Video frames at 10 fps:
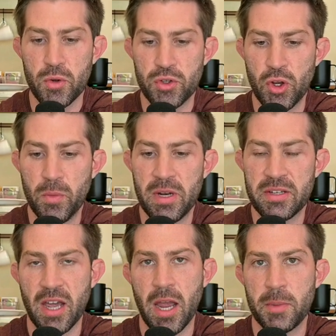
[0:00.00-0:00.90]
Too many
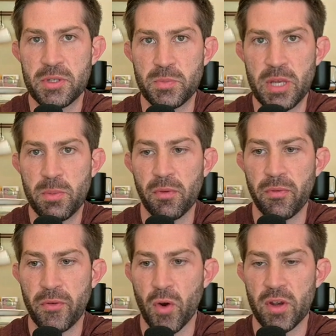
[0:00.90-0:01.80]
times people
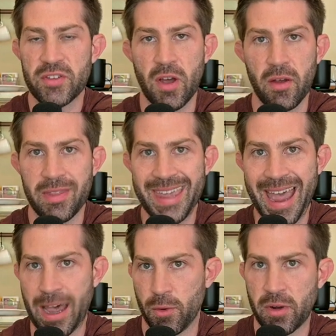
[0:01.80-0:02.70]
focus on the
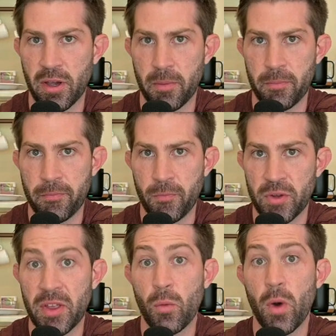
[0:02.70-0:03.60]
outcome,
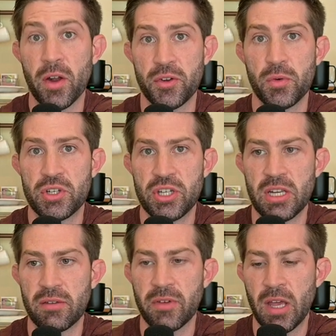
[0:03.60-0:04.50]
what they want to
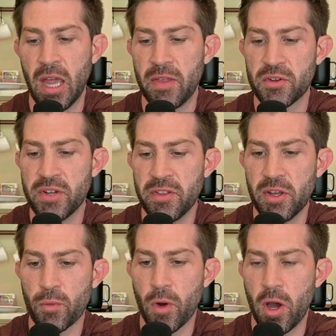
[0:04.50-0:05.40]
achieve. And there's
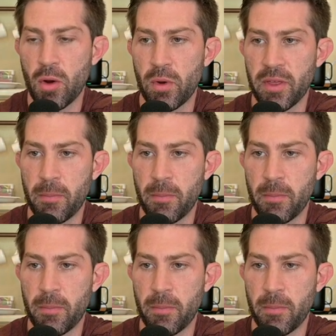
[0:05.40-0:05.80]
nothing wrong with